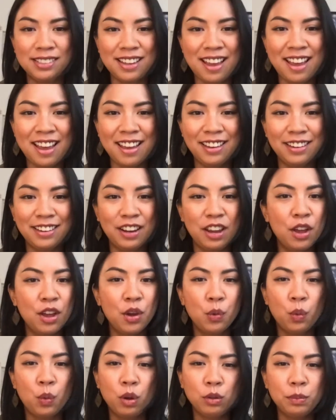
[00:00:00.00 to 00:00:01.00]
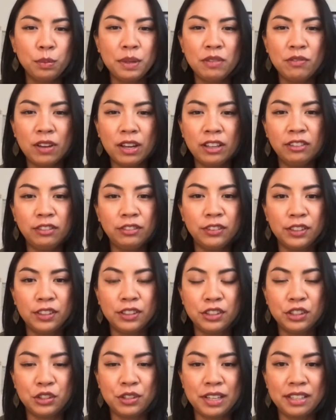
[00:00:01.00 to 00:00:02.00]
And what will be vital
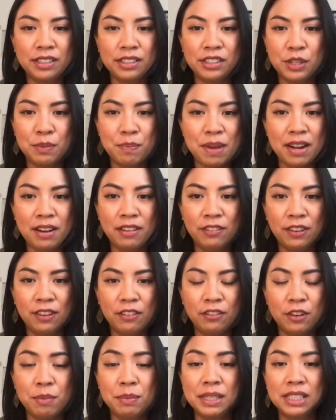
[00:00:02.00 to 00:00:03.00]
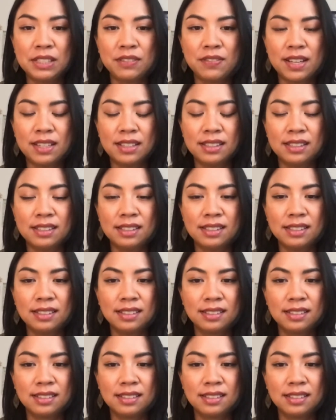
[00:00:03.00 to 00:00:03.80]
for trails to benefit from these funds?